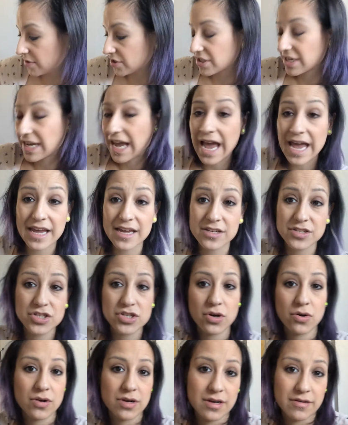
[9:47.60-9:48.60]
much cake and
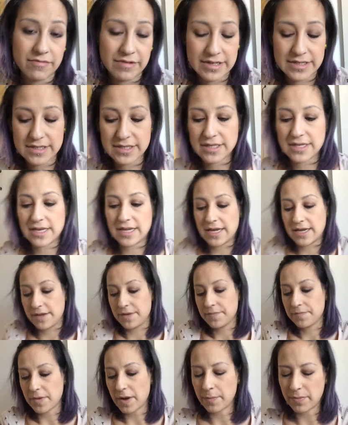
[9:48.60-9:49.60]
chocolate recently.
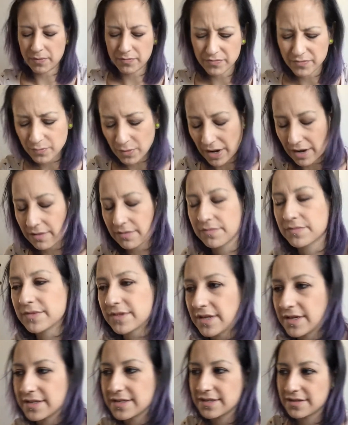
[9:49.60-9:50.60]
Well,
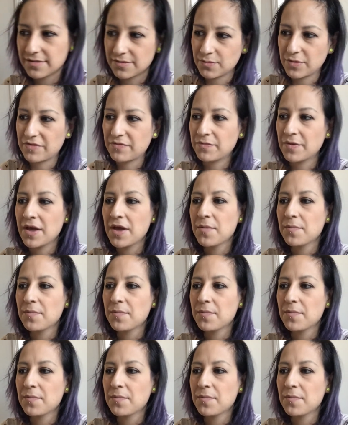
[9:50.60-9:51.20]
because we've